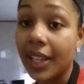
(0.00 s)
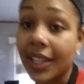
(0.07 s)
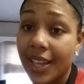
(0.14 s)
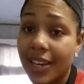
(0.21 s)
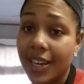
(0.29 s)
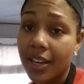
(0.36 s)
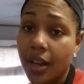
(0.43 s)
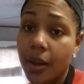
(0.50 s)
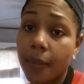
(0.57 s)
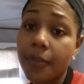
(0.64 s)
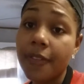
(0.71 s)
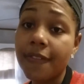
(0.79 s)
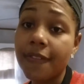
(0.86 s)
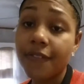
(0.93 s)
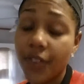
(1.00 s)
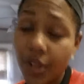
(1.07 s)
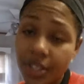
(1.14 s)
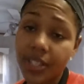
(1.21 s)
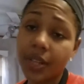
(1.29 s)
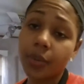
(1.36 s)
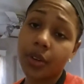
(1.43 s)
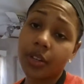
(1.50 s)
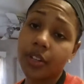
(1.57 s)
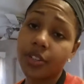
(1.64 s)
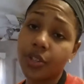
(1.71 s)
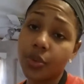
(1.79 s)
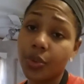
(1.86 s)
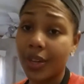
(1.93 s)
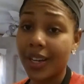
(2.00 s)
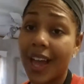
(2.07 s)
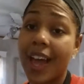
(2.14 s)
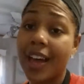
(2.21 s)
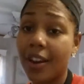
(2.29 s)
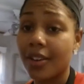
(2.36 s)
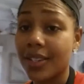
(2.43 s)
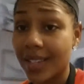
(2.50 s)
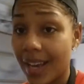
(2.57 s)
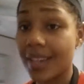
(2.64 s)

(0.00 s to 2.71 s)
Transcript: let that heat up. First thing we're going to do, we're going to add our